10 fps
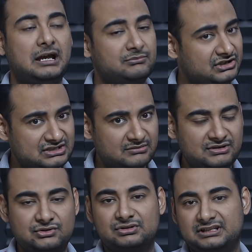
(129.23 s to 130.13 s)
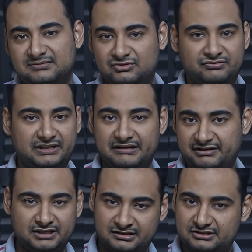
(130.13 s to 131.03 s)
I'm reasonably sure they are moving
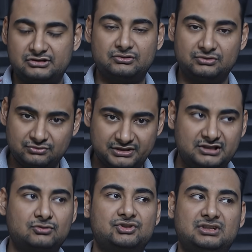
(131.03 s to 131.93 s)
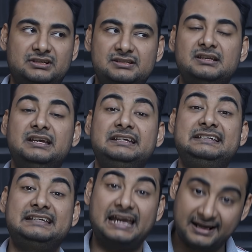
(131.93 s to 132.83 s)
heaven and earth to do it. Question is,
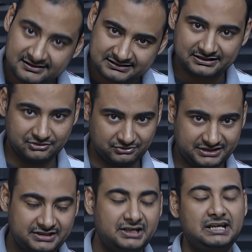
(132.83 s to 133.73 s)
can they do it?